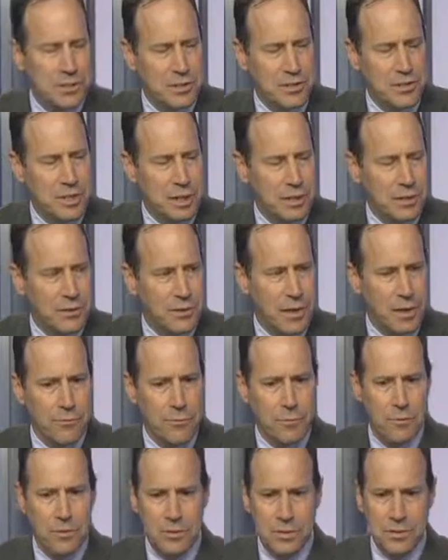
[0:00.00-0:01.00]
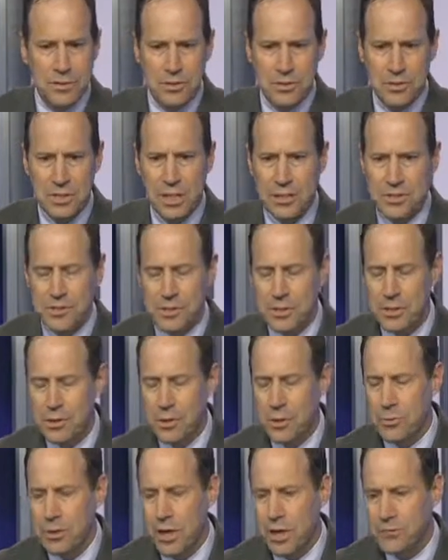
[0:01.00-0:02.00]
at the state level in these states that
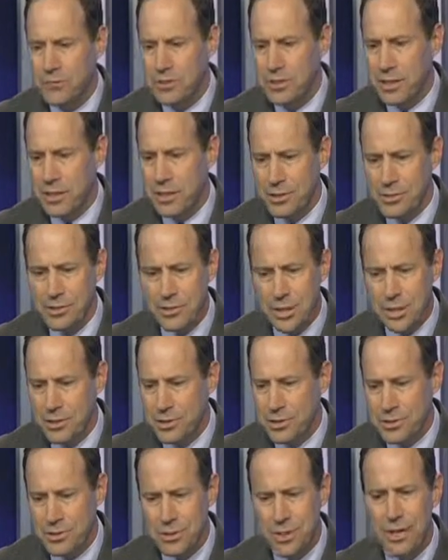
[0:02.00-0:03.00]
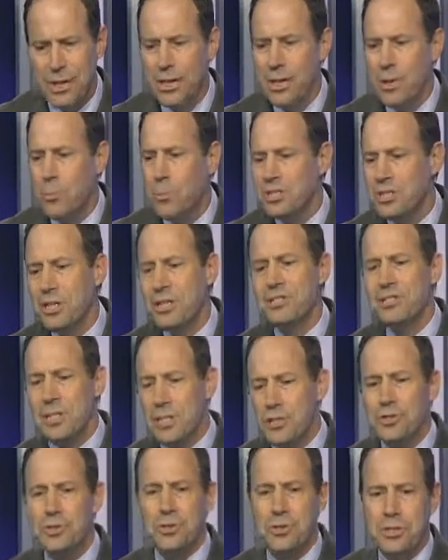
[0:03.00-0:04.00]
don't have state exchanges, which
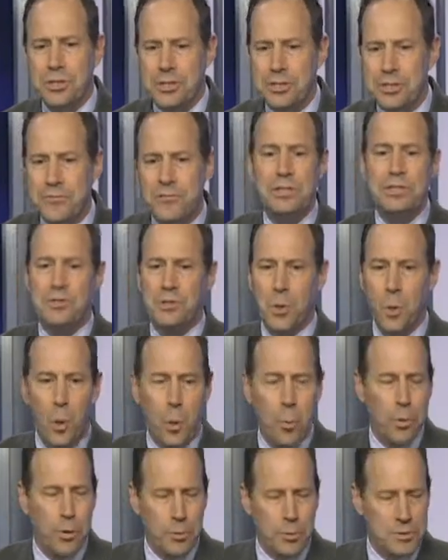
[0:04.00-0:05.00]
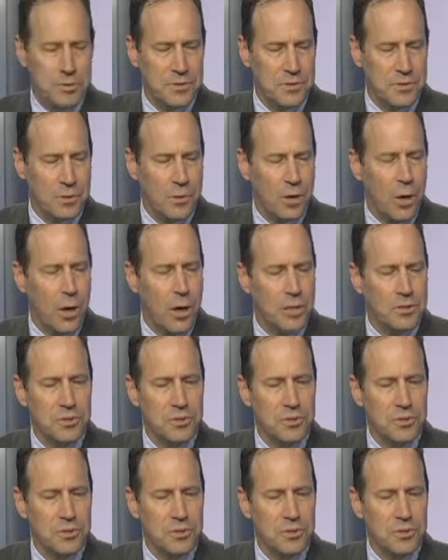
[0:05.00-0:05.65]
essentially defeats the whole purpose of the law.